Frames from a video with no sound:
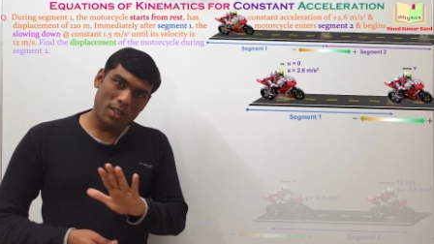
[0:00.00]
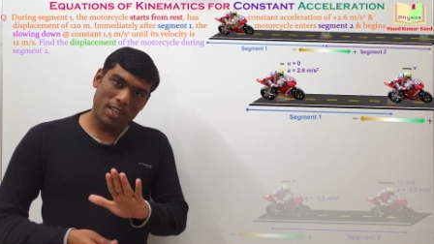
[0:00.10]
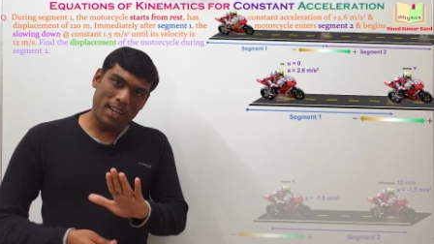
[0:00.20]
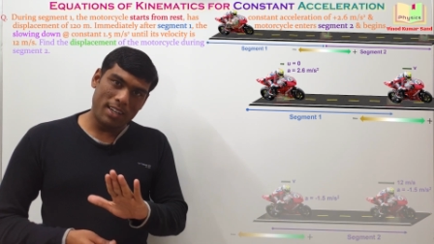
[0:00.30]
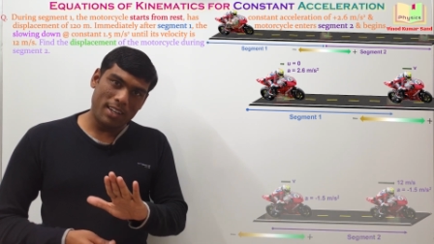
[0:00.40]

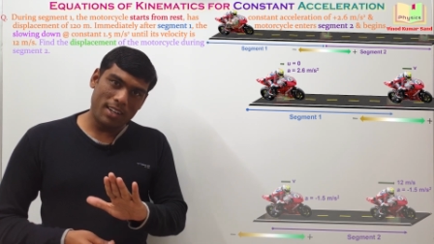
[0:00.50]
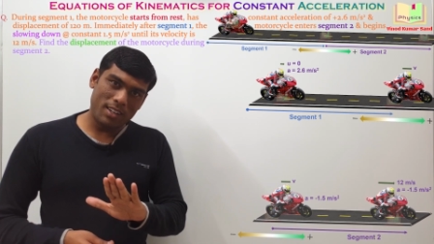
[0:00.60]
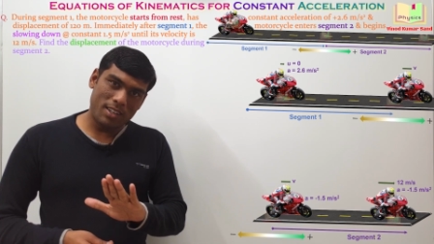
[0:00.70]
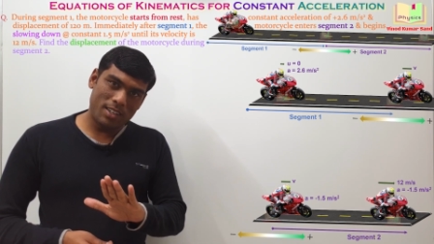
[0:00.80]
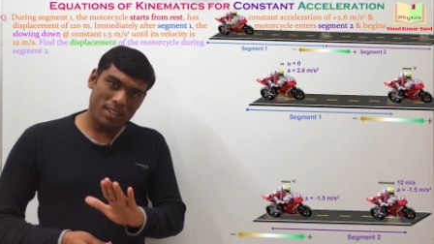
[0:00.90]
Getting
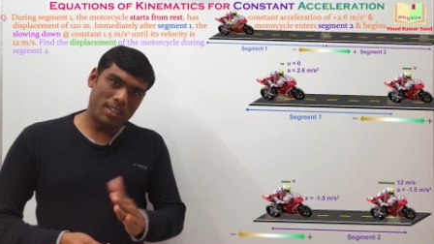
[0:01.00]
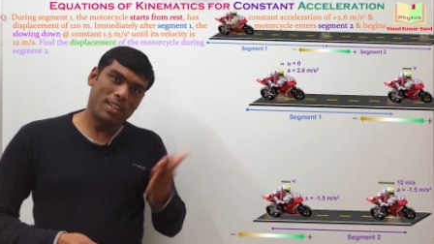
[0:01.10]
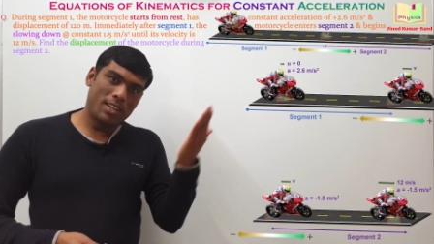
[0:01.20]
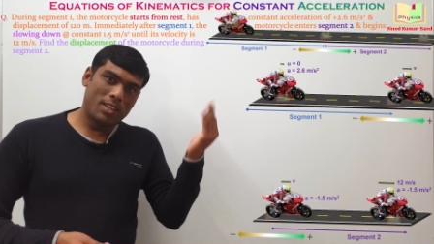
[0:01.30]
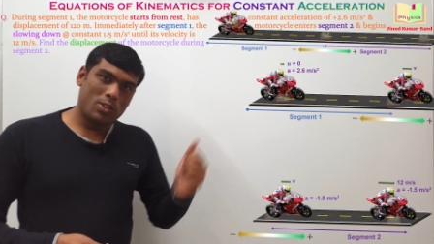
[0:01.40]
it?
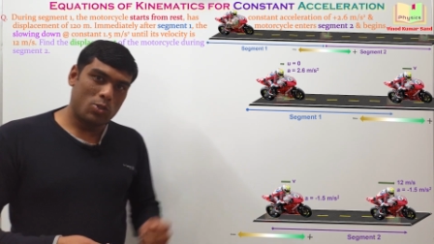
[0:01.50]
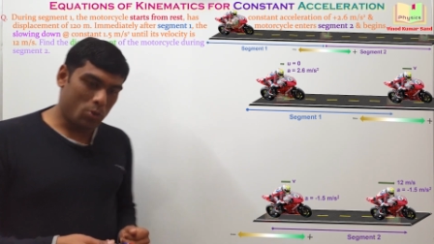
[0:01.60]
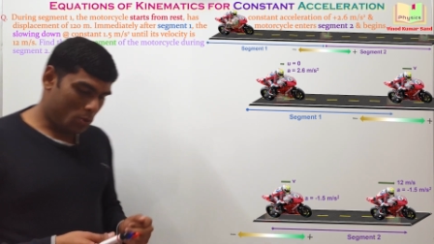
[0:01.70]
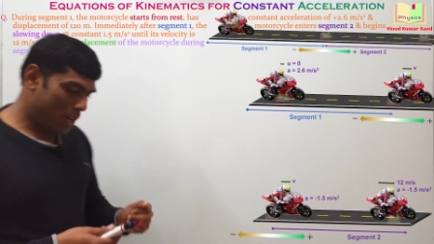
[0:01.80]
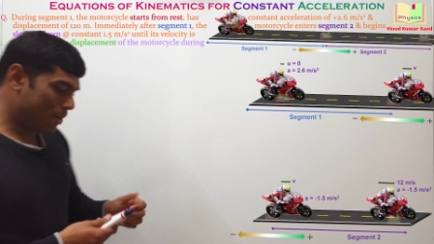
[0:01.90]

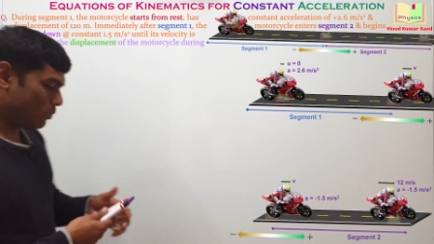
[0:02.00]
So I'm